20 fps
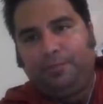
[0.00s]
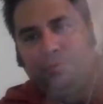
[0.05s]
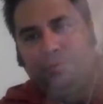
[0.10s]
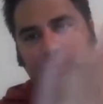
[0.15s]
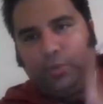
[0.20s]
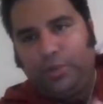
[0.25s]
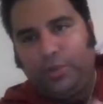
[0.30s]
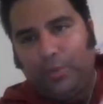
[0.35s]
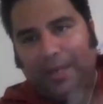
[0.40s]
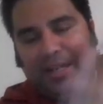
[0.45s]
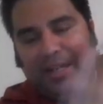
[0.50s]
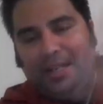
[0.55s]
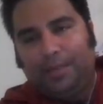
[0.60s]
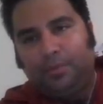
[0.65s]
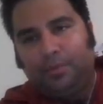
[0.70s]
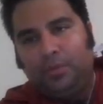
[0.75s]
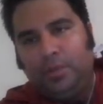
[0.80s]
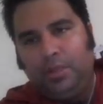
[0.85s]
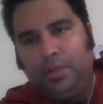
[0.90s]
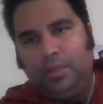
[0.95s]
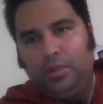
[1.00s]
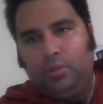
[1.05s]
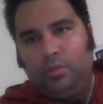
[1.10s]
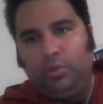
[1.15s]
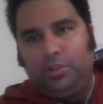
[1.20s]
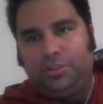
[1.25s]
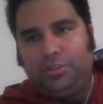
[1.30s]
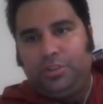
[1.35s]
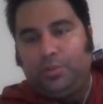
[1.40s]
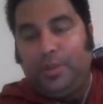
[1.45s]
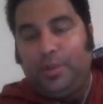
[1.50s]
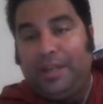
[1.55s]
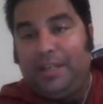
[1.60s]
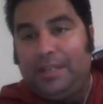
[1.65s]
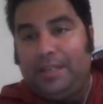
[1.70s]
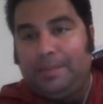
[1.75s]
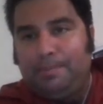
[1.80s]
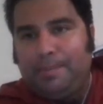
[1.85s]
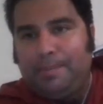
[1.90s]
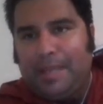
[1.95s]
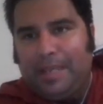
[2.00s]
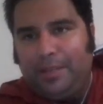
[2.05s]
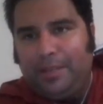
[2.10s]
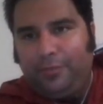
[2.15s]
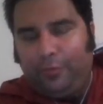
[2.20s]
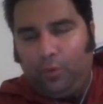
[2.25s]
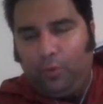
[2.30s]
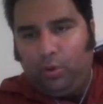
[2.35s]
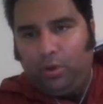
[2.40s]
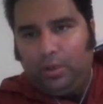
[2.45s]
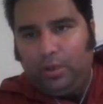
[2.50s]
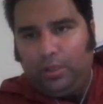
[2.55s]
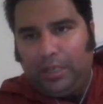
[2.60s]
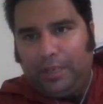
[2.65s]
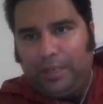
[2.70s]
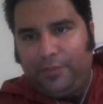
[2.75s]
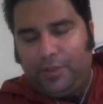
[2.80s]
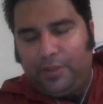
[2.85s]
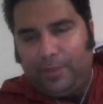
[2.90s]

of uranium. What's uranium made for? A lot